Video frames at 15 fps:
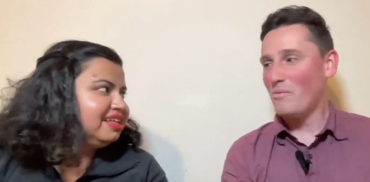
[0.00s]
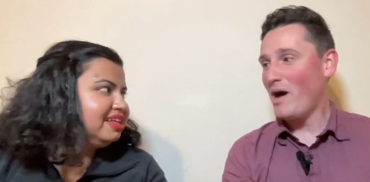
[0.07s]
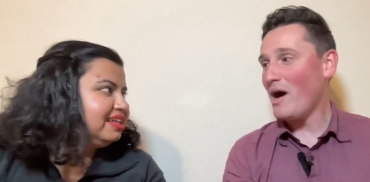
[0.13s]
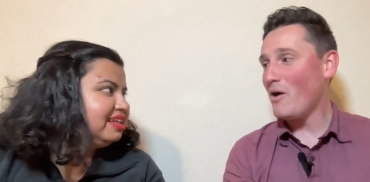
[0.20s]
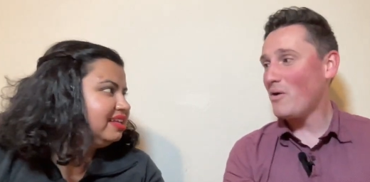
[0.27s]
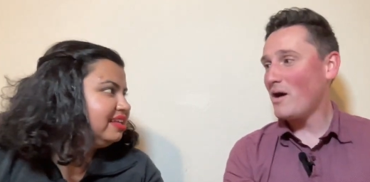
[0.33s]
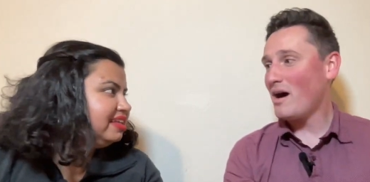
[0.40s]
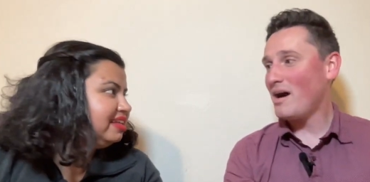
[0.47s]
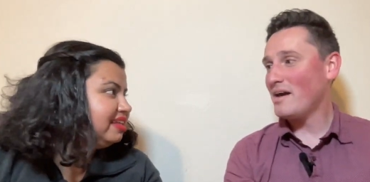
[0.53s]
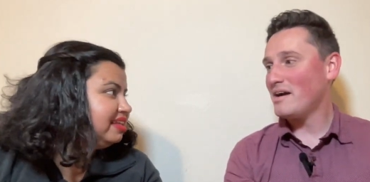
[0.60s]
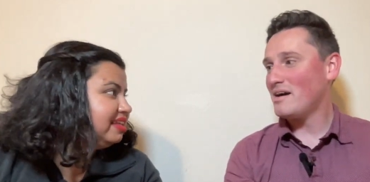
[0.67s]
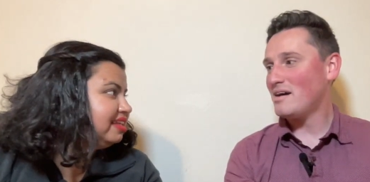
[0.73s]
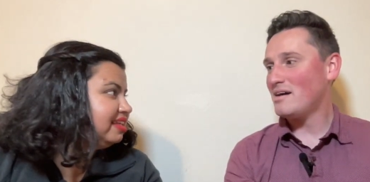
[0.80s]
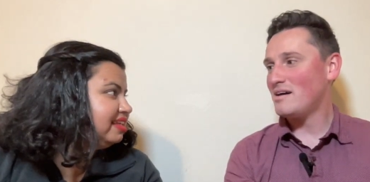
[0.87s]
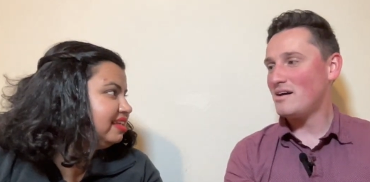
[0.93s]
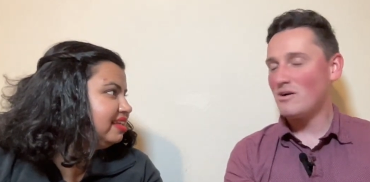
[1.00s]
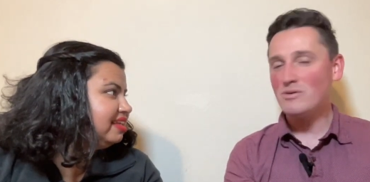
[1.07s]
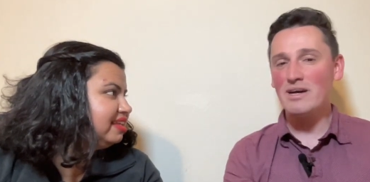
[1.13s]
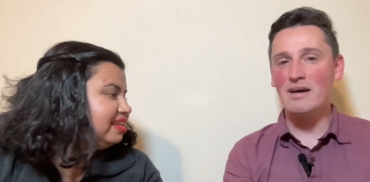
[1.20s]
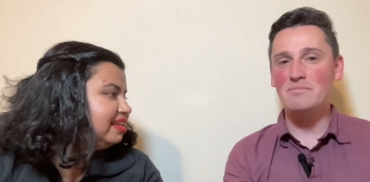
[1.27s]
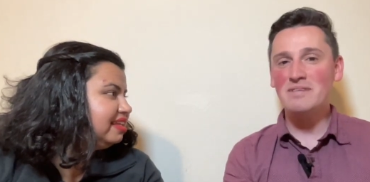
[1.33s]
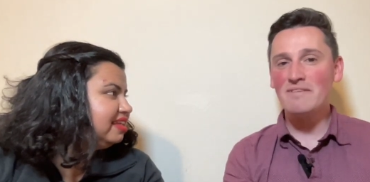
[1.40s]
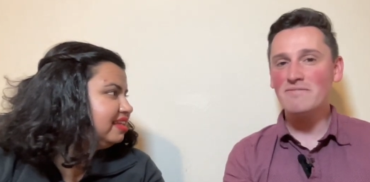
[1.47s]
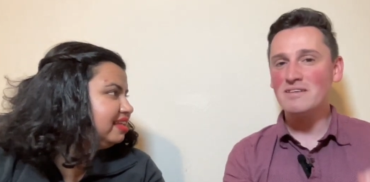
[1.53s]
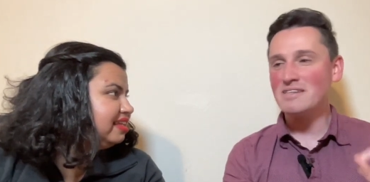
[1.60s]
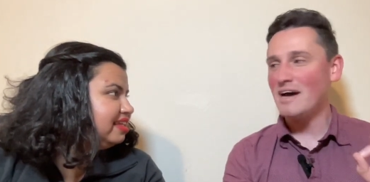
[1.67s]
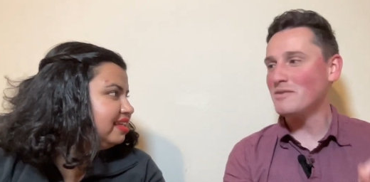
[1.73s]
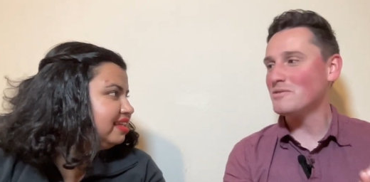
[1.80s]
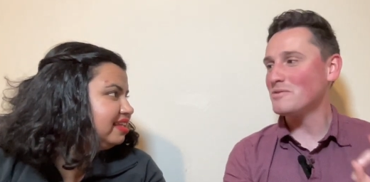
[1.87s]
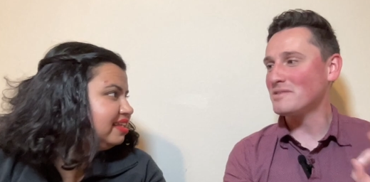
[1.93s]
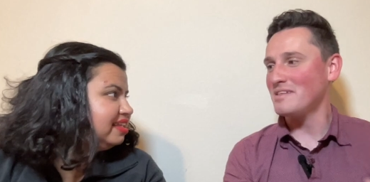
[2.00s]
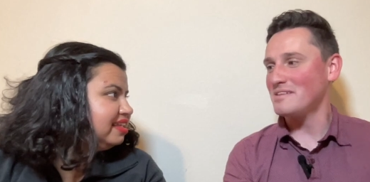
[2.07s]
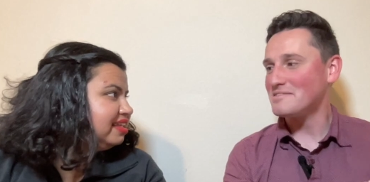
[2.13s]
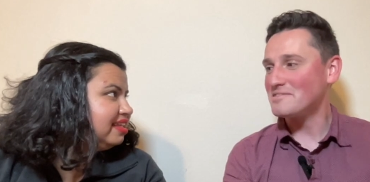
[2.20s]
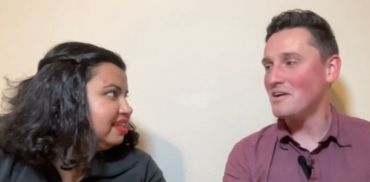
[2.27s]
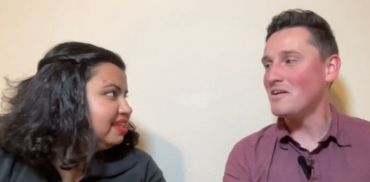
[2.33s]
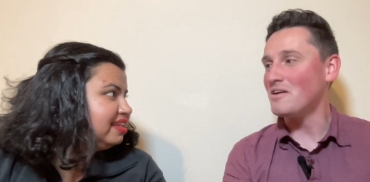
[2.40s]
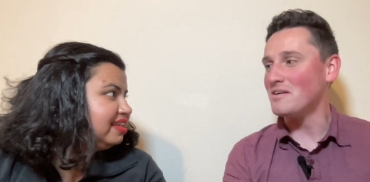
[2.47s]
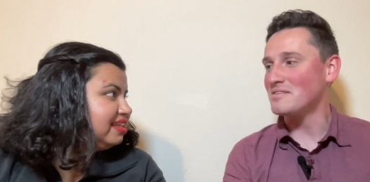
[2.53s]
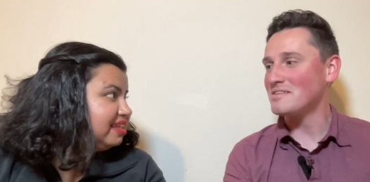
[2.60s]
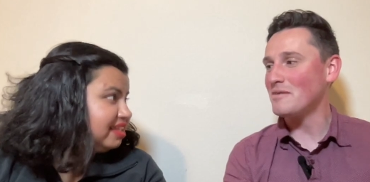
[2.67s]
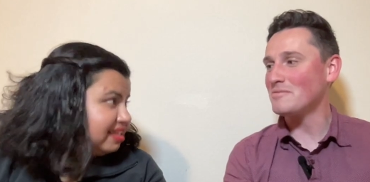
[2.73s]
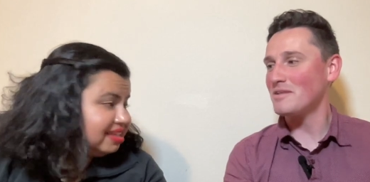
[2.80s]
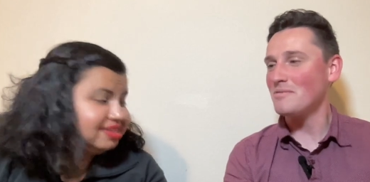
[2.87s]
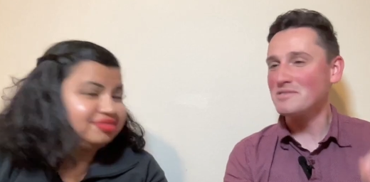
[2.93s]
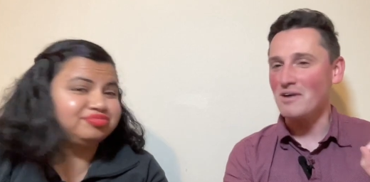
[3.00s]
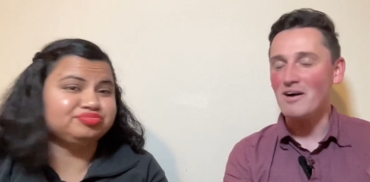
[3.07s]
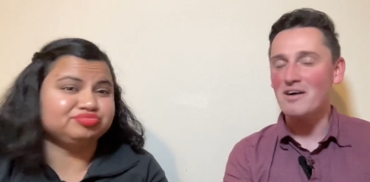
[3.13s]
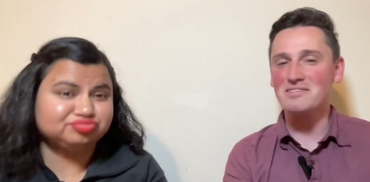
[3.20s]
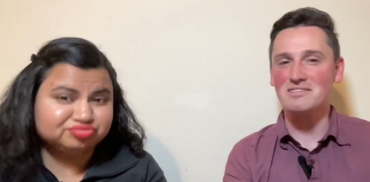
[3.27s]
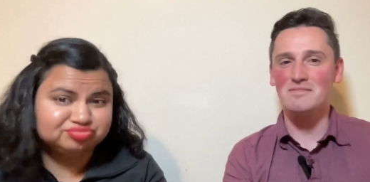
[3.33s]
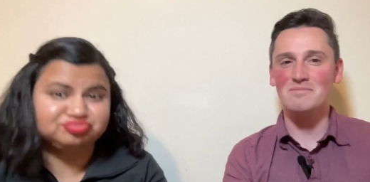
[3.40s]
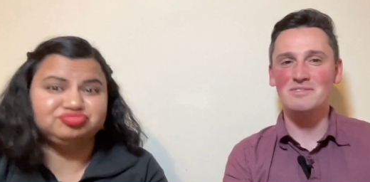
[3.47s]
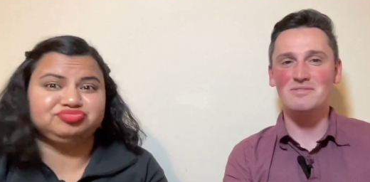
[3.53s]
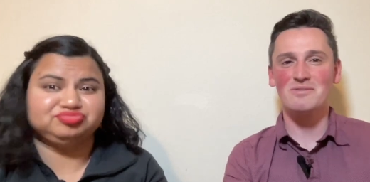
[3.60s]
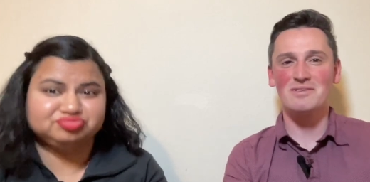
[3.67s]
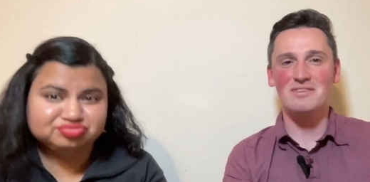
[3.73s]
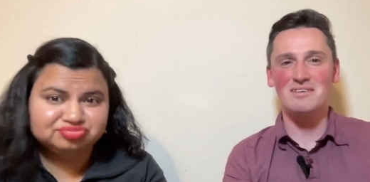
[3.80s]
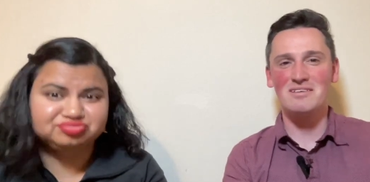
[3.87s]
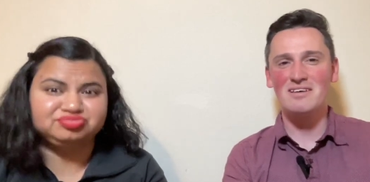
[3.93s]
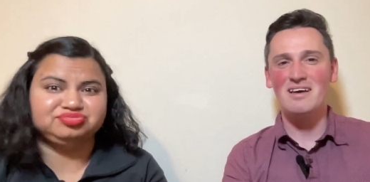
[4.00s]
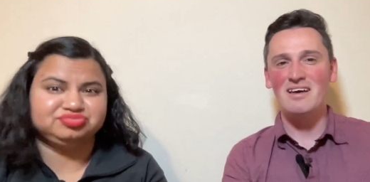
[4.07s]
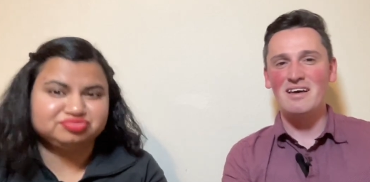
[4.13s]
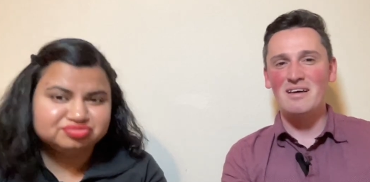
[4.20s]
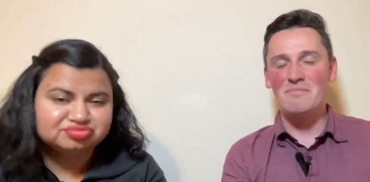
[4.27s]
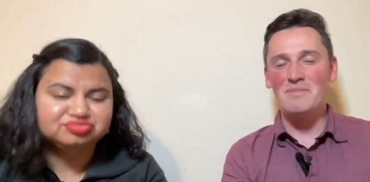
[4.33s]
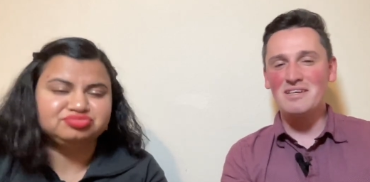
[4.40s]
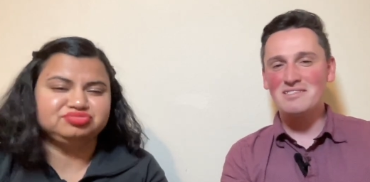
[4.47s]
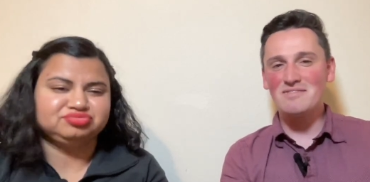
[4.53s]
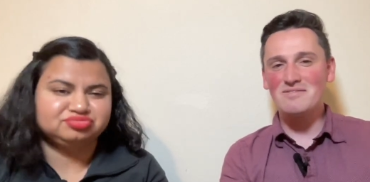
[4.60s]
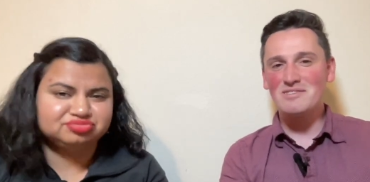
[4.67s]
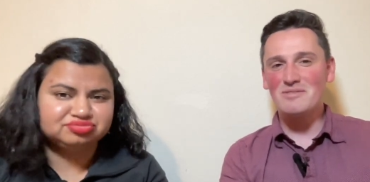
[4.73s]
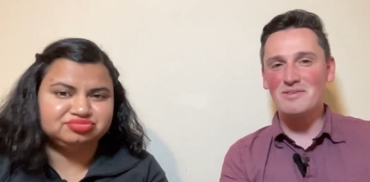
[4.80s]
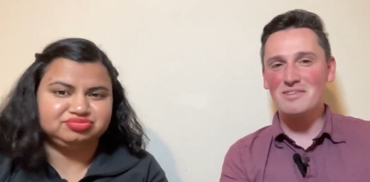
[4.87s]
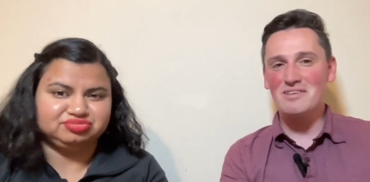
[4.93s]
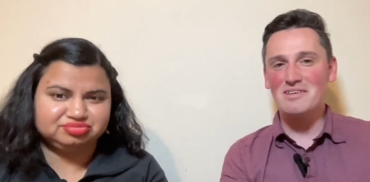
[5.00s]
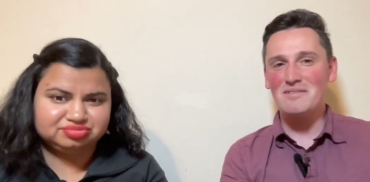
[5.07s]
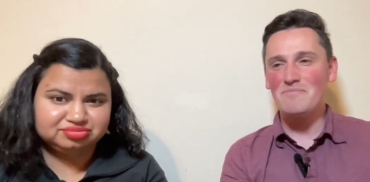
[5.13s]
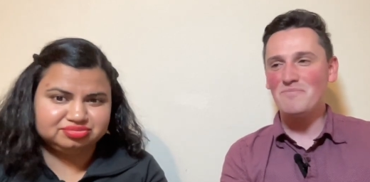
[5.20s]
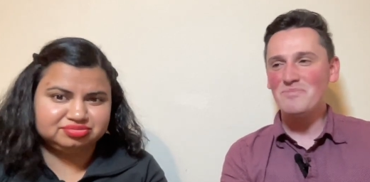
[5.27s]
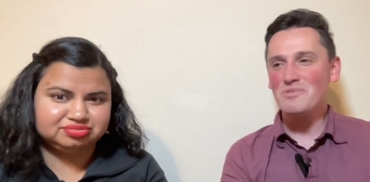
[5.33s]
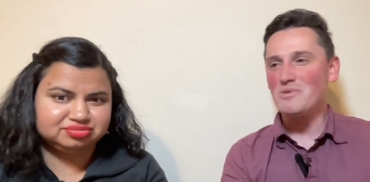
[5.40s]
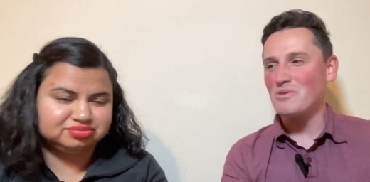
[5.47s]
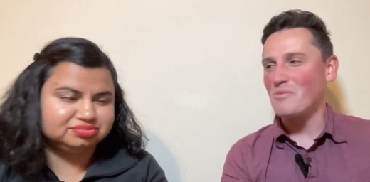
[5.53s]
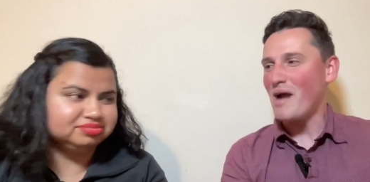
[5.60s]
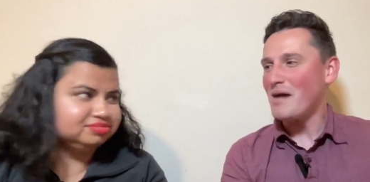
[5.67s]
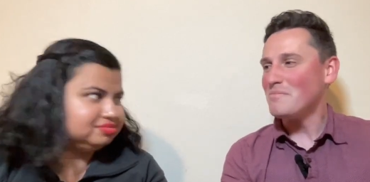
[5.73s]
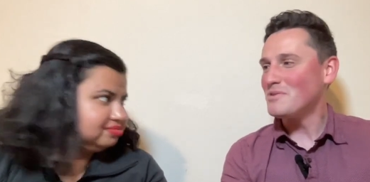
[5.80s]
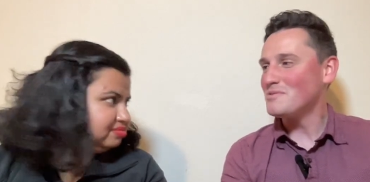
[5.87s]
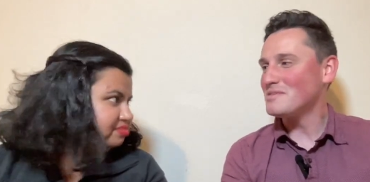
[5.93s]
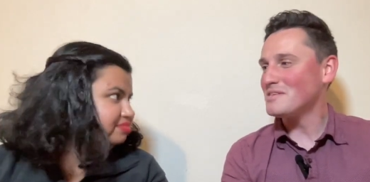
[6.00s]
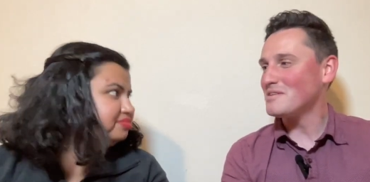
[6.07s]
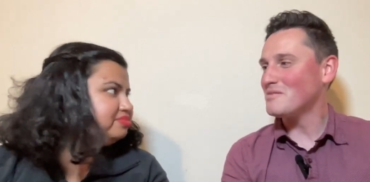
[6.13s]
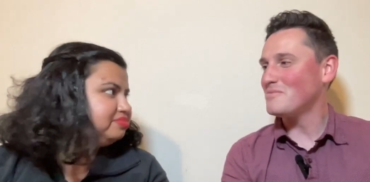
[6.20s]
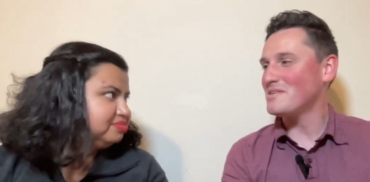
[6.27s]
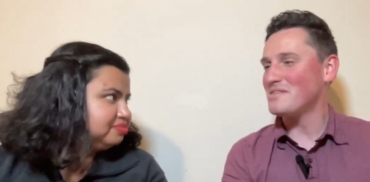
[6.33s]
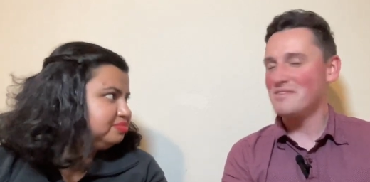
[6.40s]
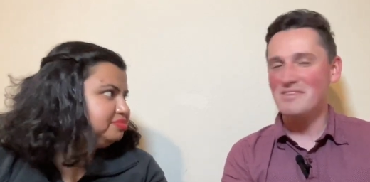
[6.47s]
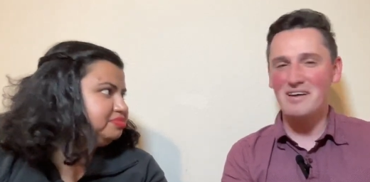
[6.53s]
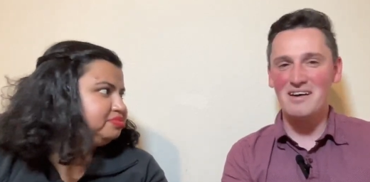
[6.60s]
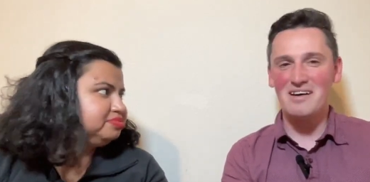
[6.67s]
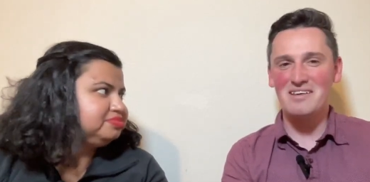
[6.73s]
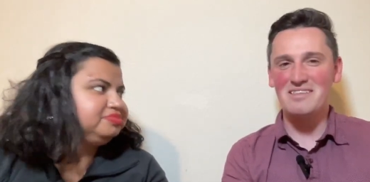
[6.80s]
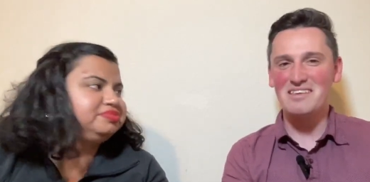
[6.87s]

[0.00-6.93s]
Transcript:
Speaker 1: Wow. I uh, okay. I'm definitely downloading that song. That that was awesome. Sort of the mix of sort of the sort of the rap music with uh,